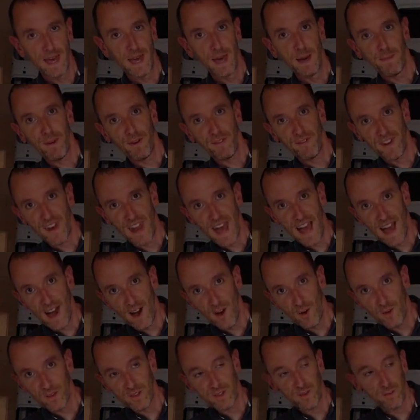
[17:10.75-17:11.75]
But for
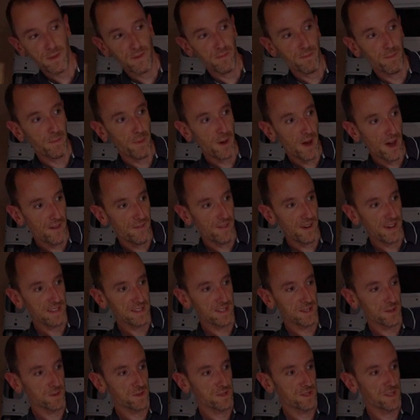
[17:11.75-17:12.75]
now, this will be perfect.
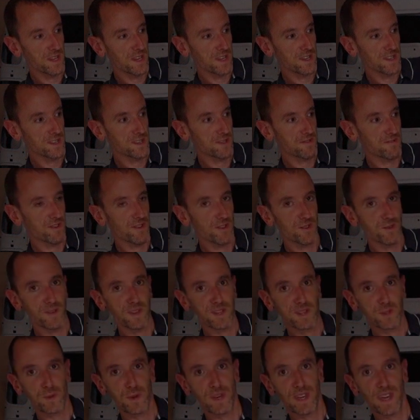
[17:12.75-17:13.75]
It'll see us through
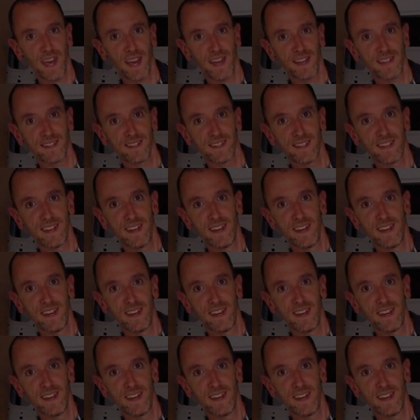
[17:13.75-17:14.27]
this weekend.